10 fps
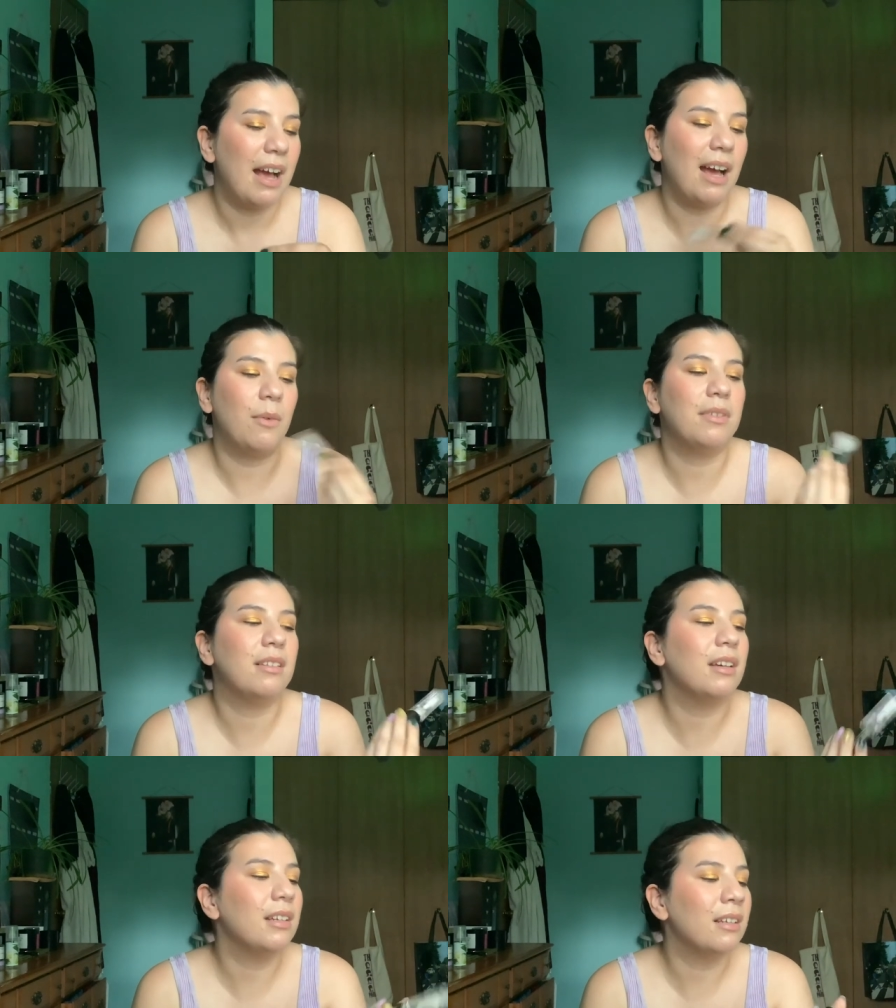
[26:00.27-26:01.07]
I was
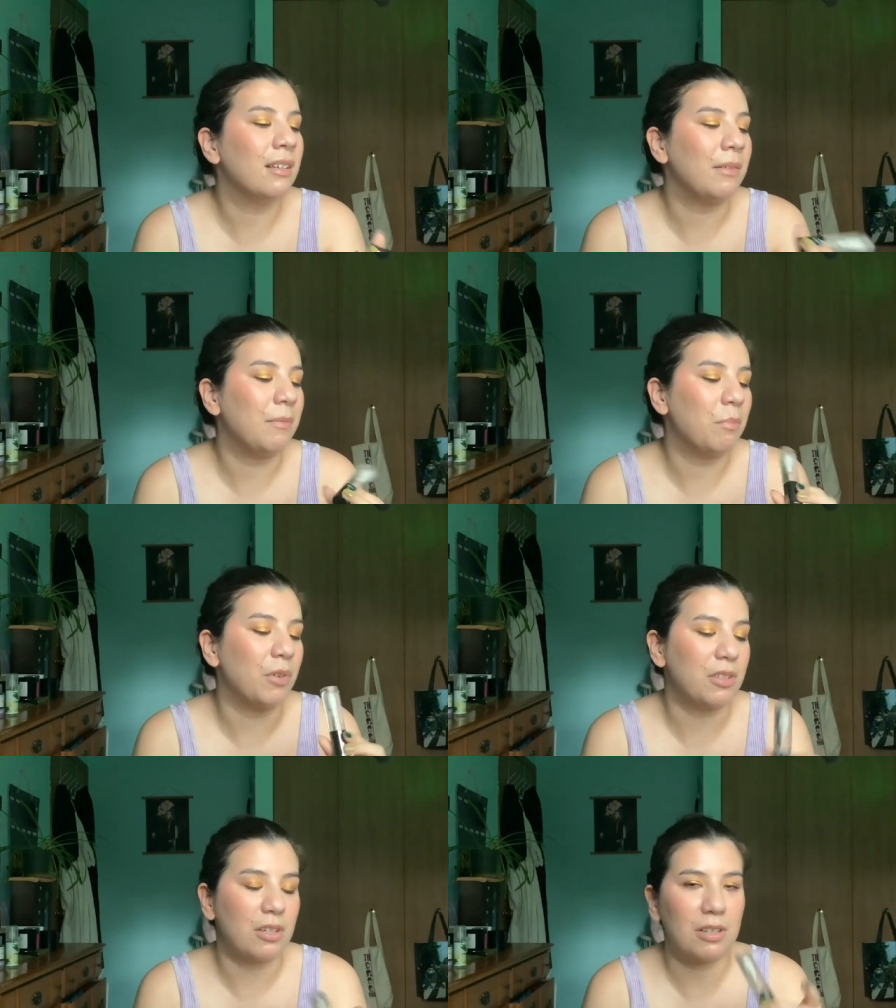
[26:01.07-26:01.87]
gonna
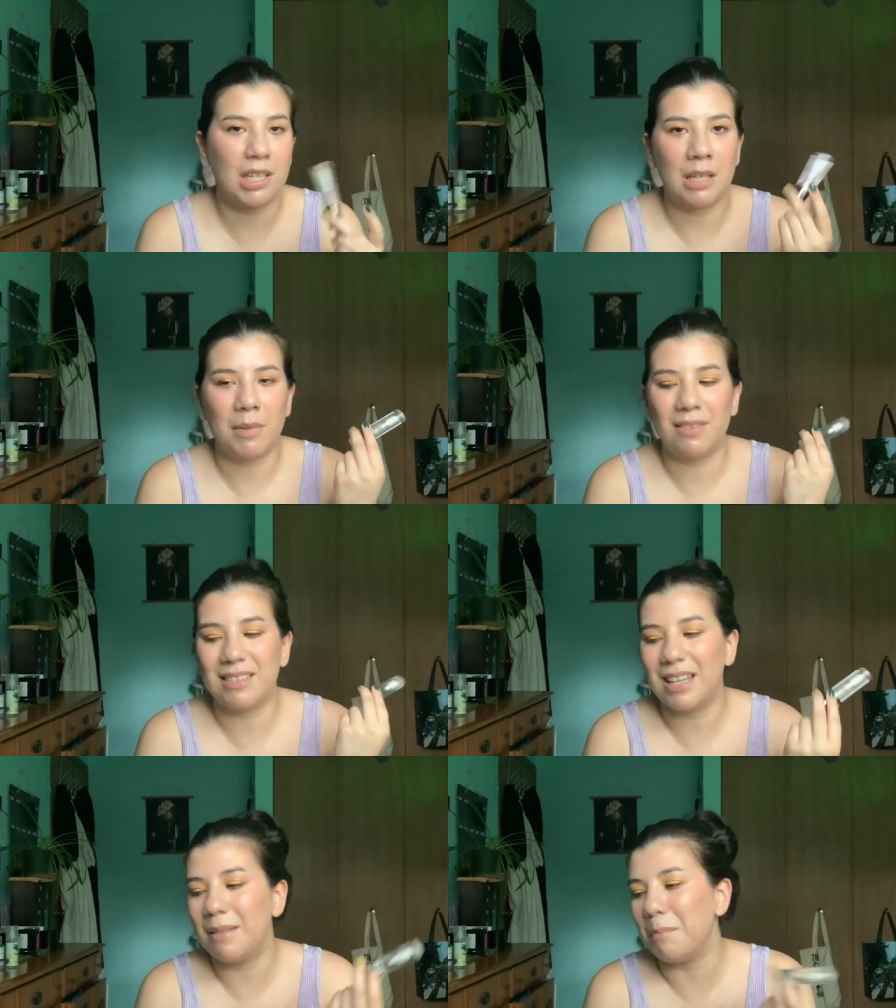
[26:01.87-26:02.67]
return it, but it was
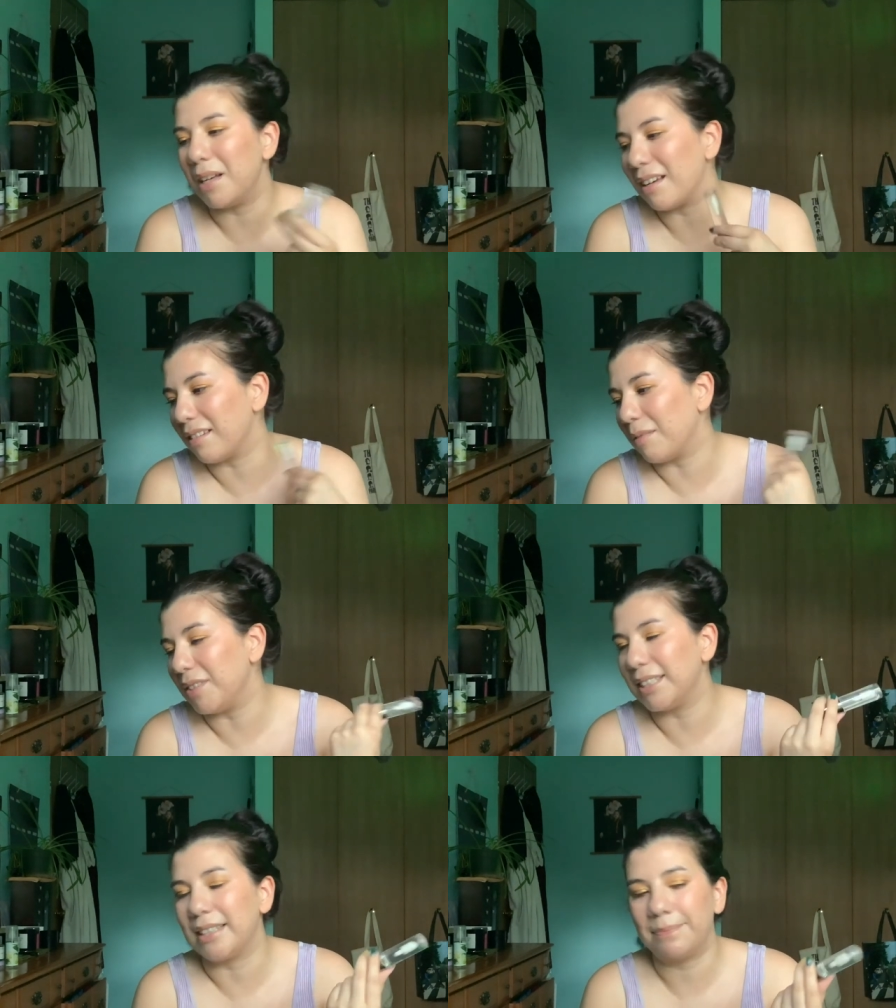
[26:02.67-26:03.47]
ten bucks. So I'm
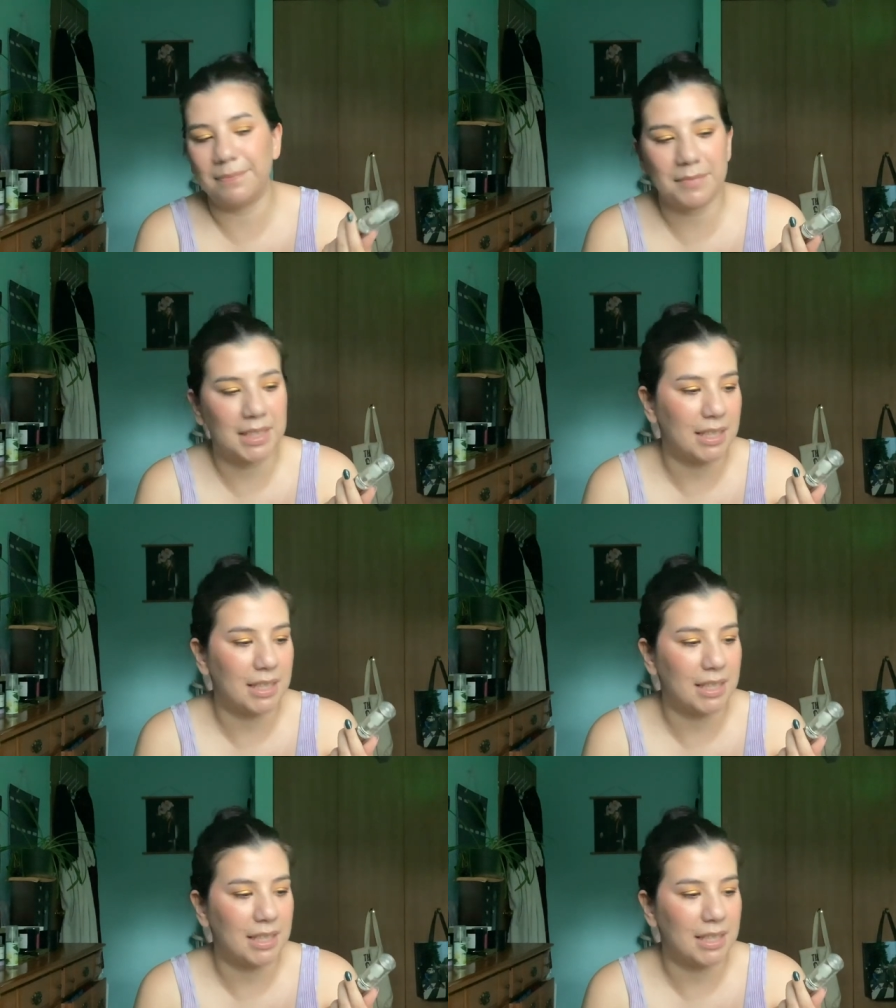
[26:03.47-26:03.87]
just like, mm, I'm gonna